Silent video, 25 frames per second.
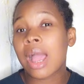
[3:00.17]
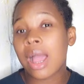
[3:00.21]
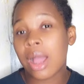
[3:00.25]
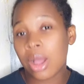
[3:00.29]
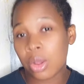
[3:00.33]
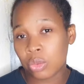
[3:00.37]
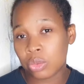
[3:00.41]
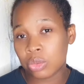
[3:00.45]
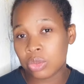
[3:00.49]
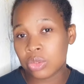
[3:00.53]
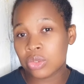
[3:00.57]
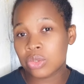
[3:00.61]

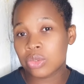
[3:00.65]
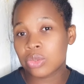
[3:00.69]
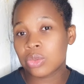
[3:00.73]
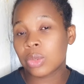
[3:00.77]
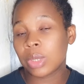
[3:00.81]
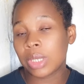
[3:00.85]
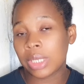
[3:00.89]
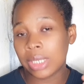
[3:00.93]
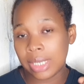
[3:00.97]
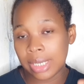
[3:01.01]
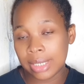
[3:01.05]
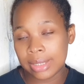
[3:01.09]
out.
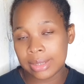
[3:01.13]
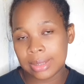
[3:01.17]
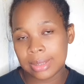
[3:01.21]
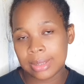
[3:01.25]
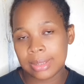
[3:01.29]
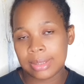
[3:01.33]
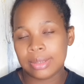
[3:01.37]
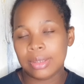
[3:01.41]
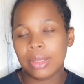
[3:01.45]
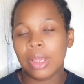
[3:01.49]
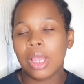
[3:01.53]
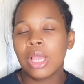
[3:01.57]

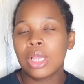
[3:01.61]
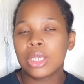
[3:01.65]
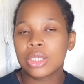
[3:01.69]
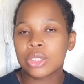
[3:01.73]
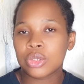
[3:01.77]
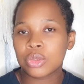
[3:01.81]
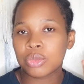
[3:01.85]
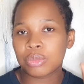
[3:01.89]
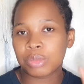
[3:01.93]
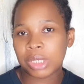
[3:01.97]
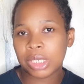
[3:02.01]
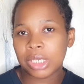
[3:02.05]
Yes,
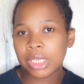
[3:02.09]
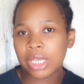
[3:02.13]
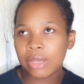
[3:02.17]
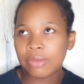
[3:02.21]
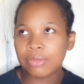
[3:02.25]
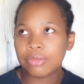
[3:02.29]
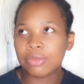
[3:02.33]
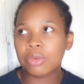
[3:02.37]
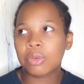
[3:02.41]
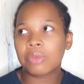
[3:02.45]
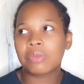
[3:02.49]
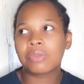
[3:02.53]
so be
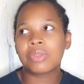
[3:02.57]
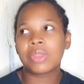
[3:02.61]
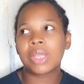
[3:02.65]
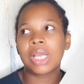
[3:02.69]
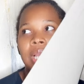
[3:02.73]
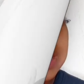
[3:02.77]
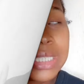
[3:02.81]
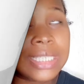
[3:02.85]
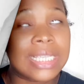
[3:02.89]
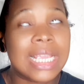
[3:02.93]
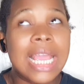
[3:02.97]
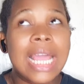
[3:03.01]
careful of
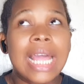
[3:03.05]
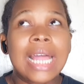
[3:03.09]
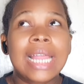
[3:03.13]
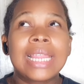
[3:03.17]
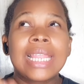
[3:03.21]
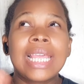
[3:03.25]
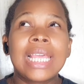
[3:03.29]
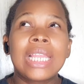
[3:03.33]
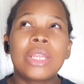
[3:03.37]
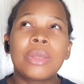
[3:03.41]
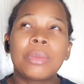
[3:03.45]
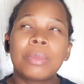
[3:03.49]
that.
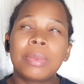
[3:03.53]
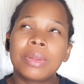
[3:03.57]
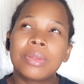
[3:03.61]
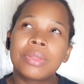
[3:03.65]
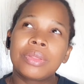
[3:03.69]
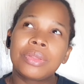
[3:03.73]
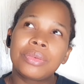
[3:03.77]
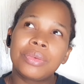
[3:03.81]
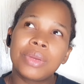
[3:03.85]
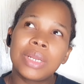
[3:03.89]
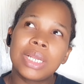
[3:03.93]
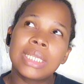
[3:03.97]
And then number
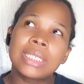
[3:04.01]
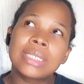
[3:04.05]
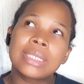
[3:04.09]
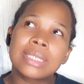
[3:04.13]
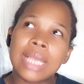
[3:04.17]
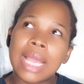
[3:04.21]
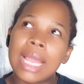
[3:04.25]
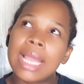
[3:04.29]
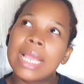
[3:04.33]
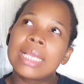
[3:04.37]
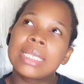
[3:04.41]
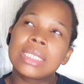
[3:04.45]
three
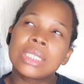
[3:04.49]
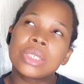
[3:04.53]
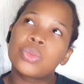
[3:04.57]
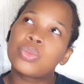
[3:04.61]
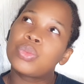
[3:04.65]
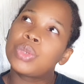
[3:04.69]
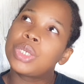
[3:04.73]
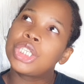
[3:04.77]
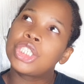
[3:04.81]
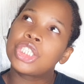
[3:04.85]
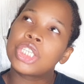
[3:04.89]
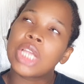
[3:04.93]
signs,
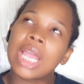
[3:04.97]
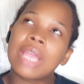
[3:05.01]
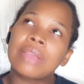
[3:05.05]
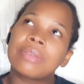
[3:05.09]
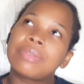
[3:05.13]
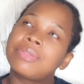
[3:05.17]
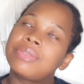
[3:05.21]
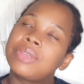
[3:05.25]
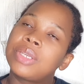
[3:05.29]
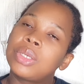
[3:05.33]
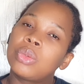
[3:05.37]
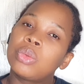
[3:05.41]
which I
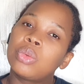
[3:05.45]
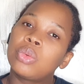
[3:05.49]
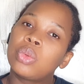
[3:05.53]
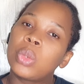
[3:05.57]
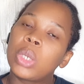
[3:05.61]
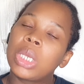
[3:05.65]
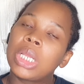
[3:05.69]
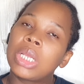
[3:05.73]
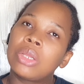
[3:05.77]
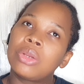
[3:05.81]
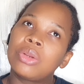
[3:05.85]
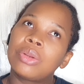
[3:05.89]

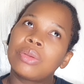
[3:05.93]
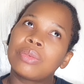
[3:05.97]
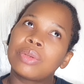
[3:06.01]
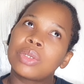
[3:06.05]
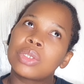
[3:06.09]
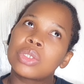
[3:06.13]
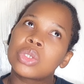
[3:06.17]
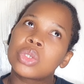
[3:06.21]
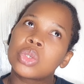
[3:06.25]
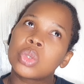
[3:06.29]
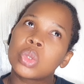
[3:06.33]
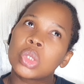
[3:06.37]
feel a lot of
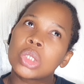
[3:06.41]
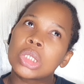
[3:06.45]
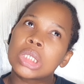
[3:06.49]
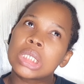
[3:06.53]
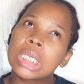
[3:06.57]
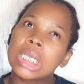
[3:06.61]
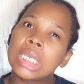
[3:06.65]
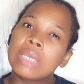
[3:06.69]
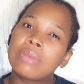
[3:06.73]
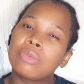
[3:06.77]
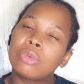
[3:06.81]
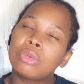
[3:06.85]
us don't
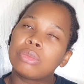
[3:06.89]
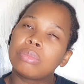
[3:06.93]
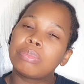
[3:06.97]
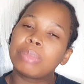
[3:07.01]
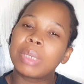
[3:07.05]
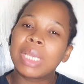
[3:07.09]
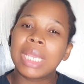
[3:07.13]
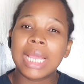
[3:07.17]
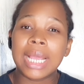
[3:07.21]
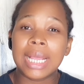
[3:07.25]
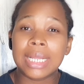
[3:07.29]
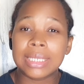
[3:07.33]
even
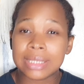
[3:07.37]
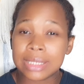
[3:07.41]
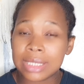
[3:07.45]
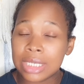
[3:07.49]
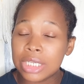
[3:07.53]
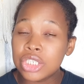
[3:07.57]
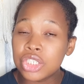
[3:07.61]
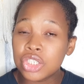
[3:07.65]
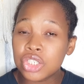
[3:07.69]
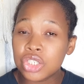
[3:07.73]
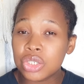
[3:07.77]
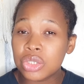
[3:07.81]
pay
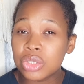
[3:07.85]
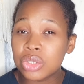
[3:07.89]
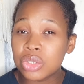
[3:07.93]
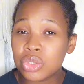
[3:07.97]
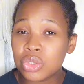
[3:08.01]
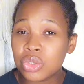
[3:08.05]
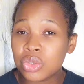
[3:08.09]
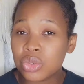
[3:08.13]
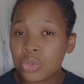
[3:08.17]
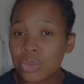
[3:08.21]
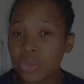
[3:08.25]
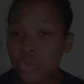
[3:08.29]
attention
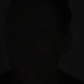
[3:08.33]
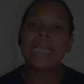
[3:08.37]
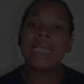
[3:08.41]
to,